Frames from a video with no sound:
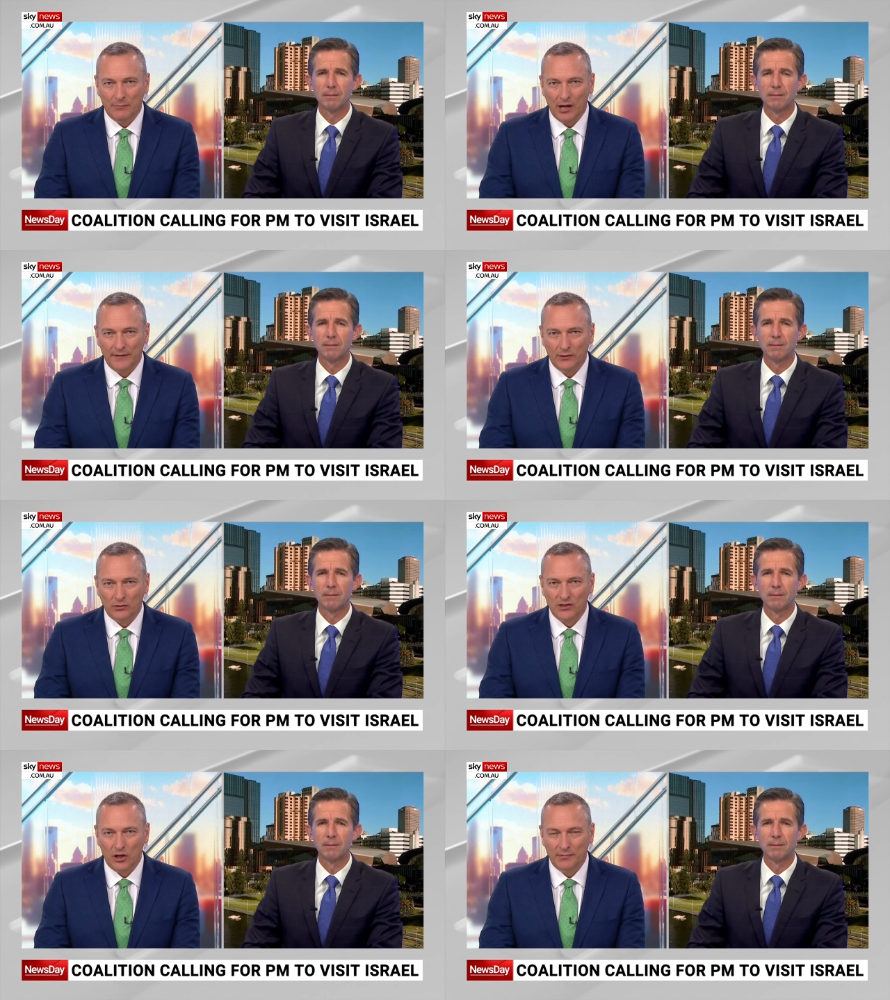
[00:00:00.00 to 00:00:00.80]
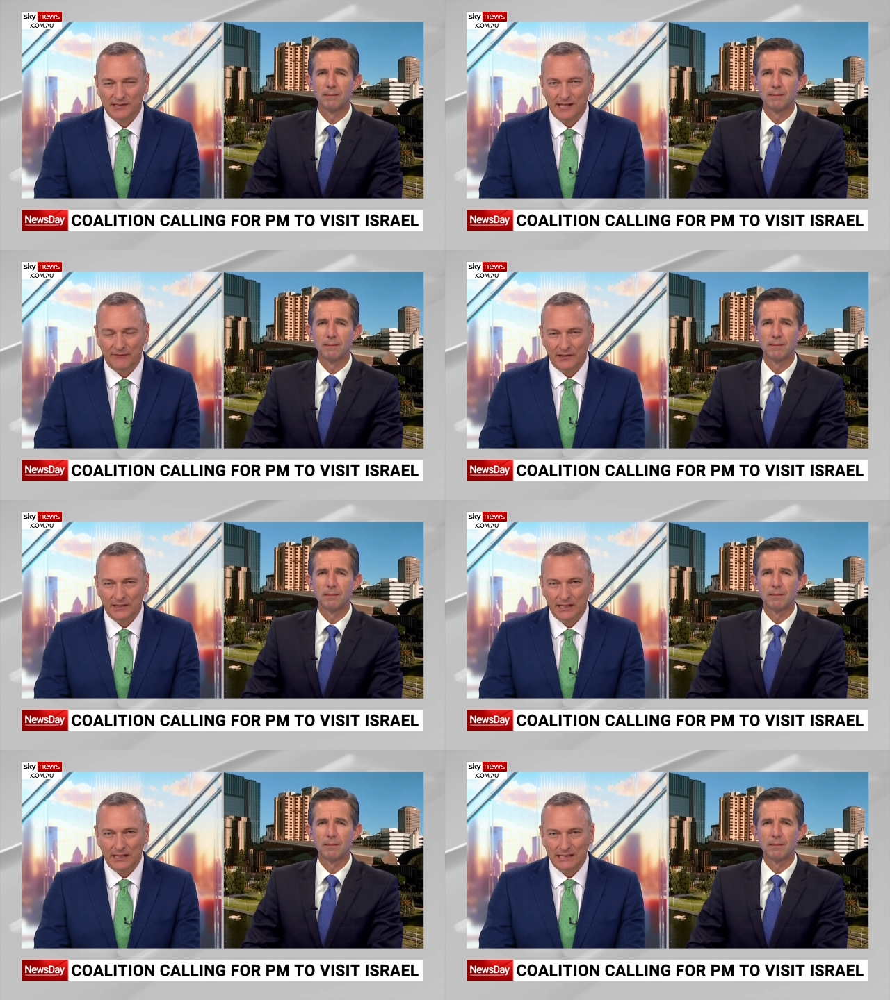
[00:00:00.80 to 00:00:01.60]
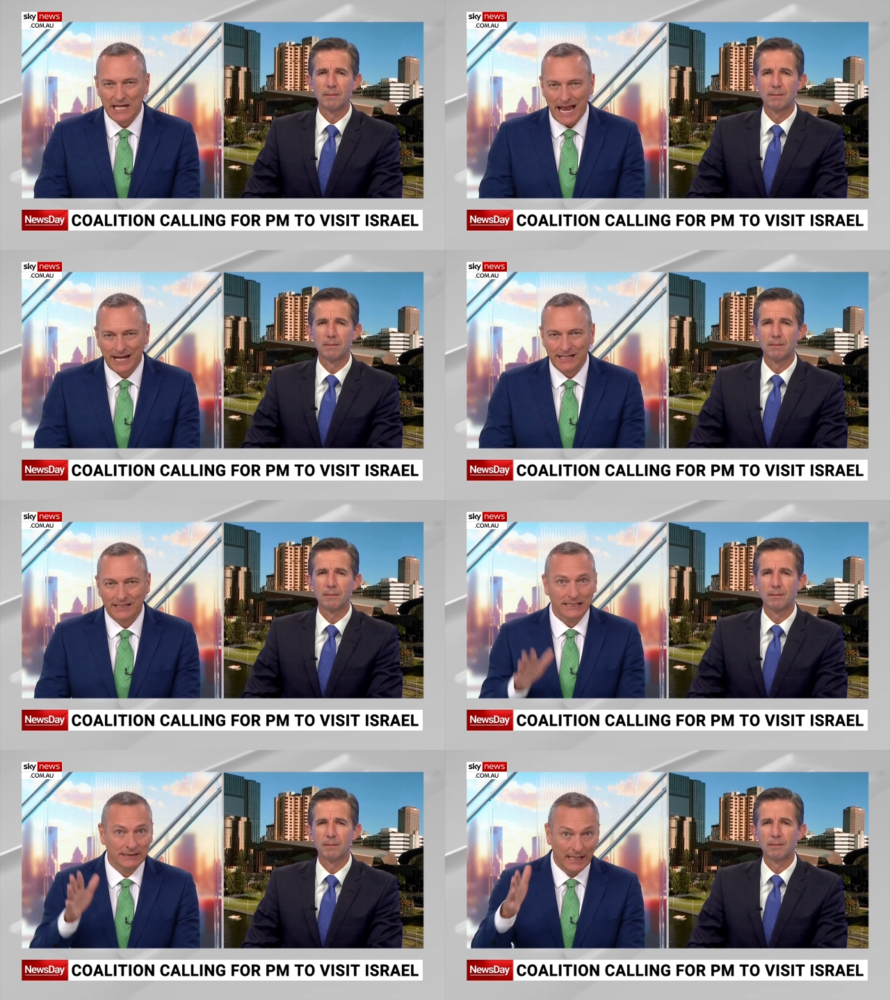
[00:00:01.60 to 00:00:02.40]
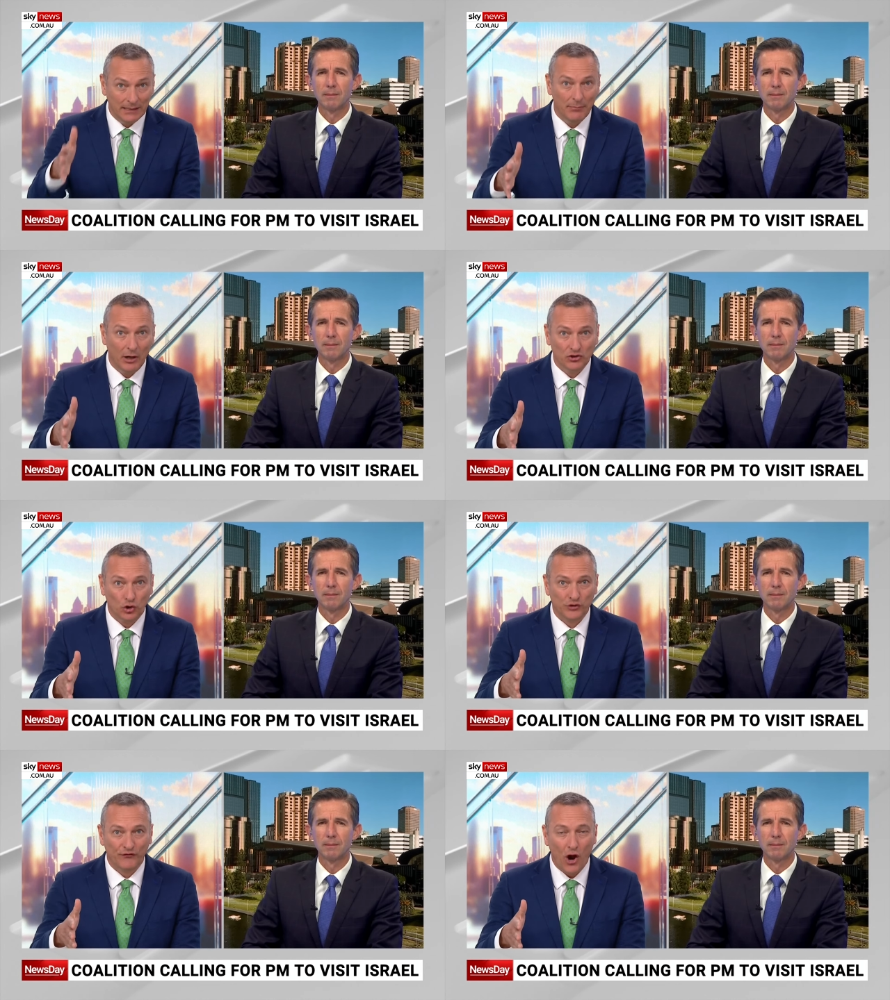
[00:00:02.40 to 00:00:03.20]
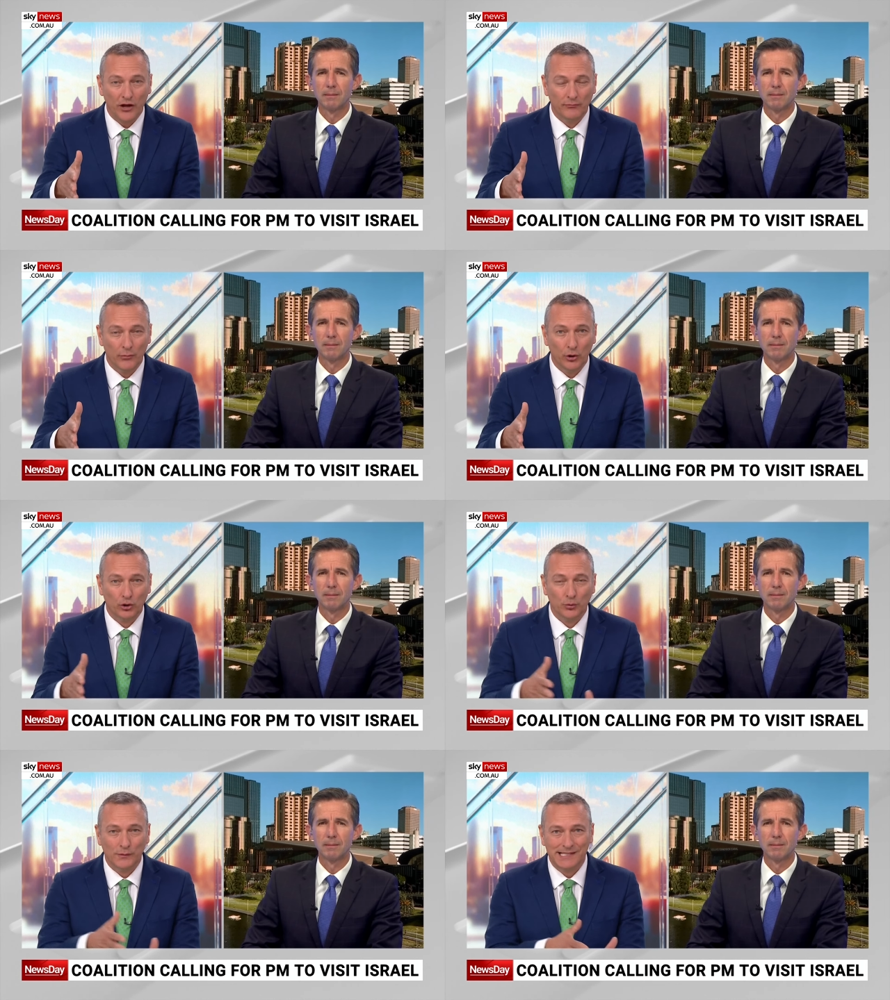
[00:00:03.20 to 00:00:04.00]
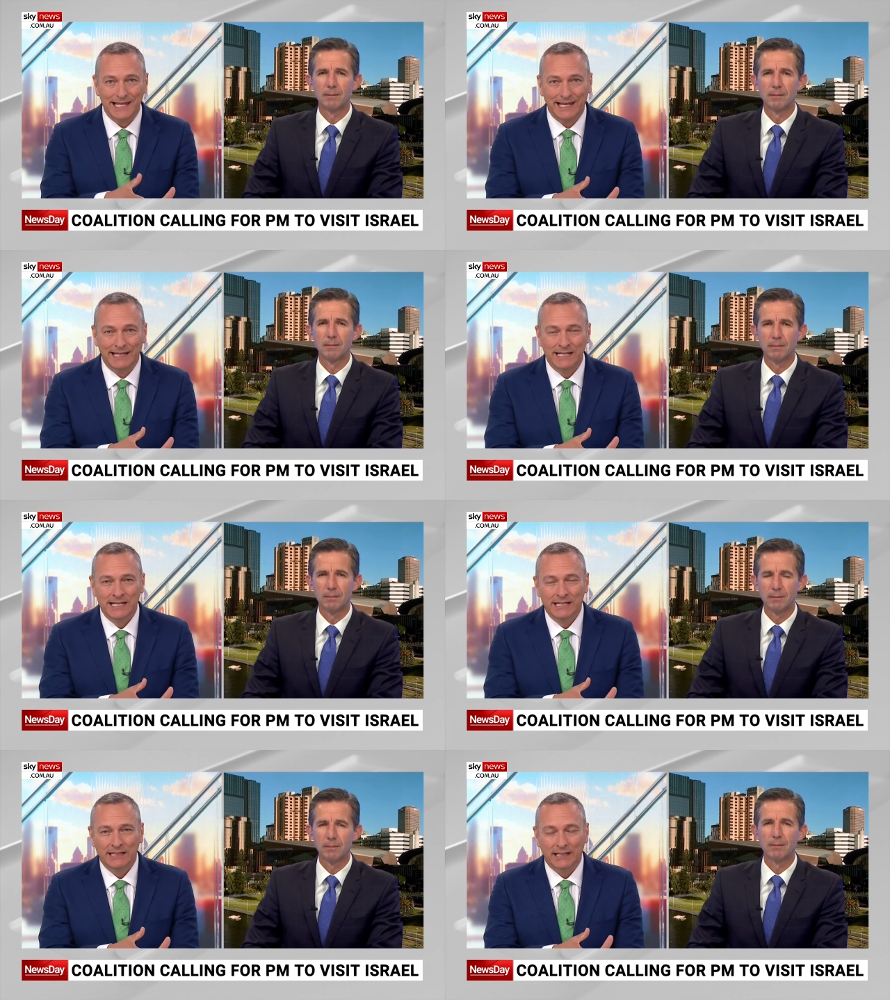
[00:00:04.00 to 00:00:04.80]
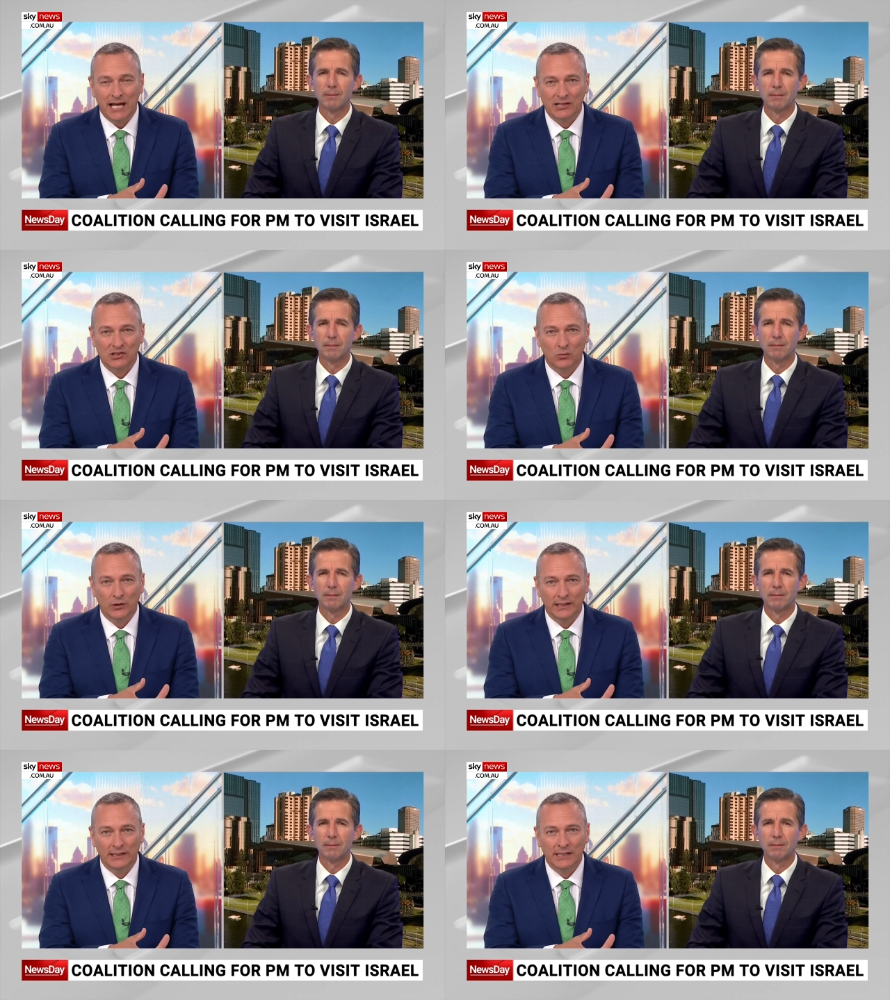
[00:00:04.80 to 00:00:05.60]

Speaker 1: by the October 7 attack, led by Josh Frydenberg, who was there last week.